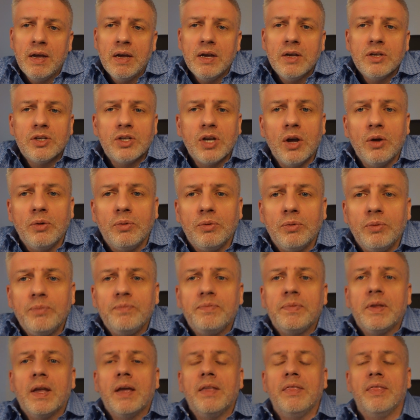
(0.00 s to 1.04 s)
So
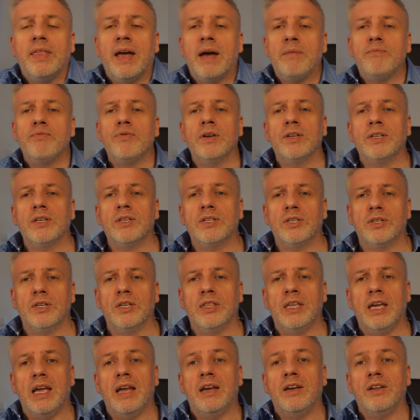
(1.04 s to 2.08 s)
that brings us to
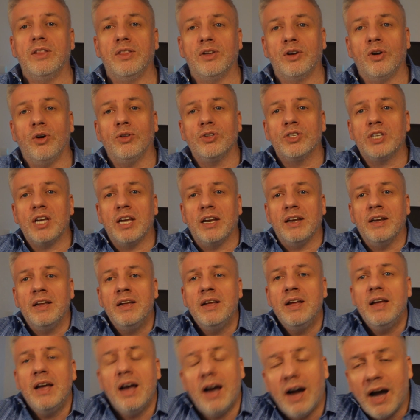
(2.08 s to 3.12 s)
the end of the content.
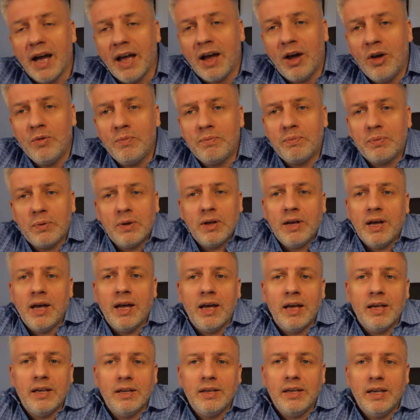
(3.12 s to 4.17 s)
I hope
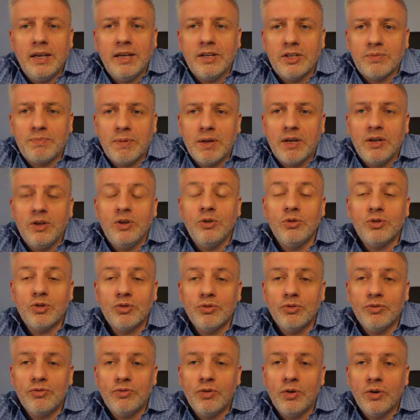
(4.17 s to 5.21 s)
it's been
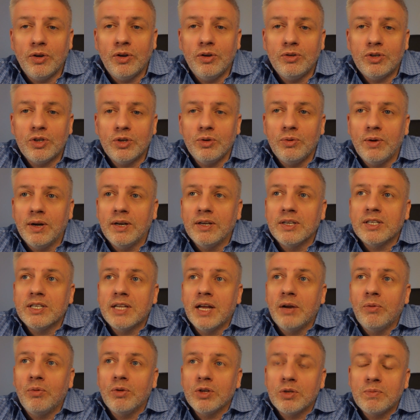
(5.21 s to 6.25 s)
useful for you to
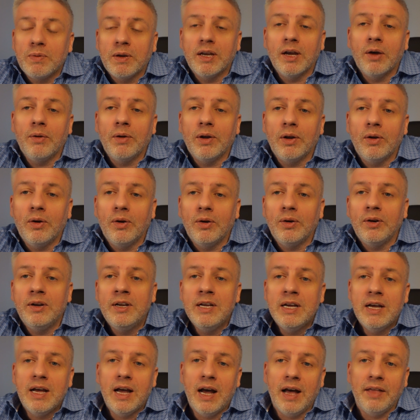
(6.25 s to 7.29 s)
understand what's been going on
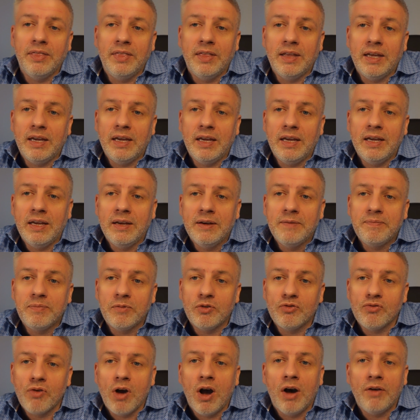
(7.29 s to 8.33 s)
at the
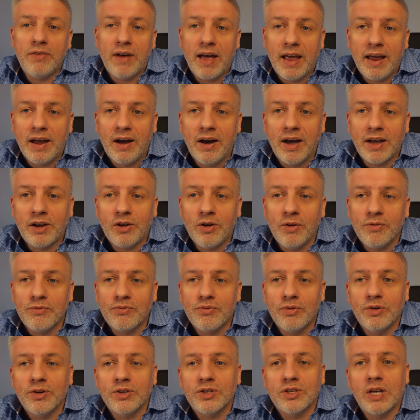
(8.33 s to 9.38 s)
Graph AI
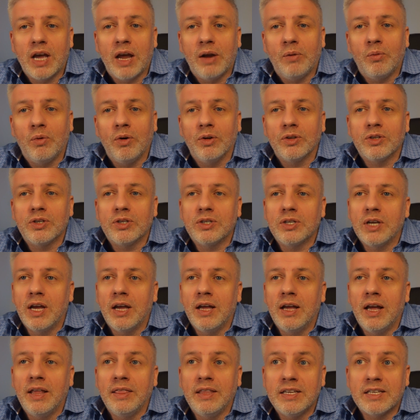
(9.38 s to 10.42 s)
conference and
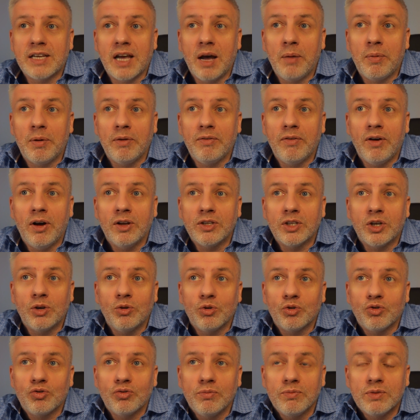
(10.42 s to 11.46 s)
and these couple of
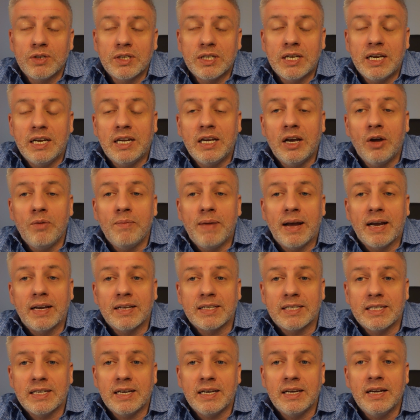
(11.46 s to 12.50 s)
articles from CDO
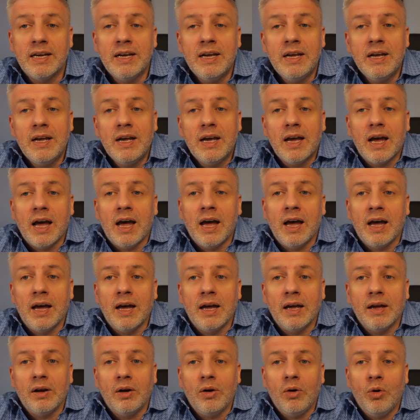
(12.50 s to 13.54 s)
Magazine.
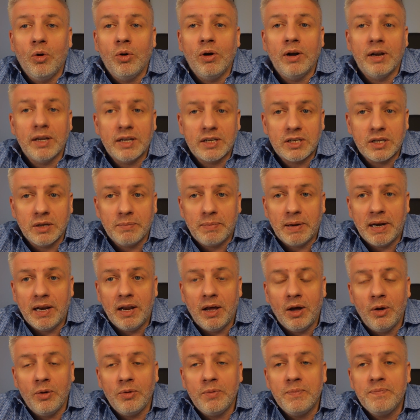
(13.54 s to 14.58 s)
All links are
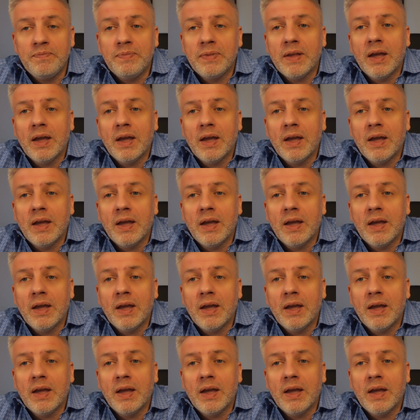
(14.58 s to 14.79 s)
below.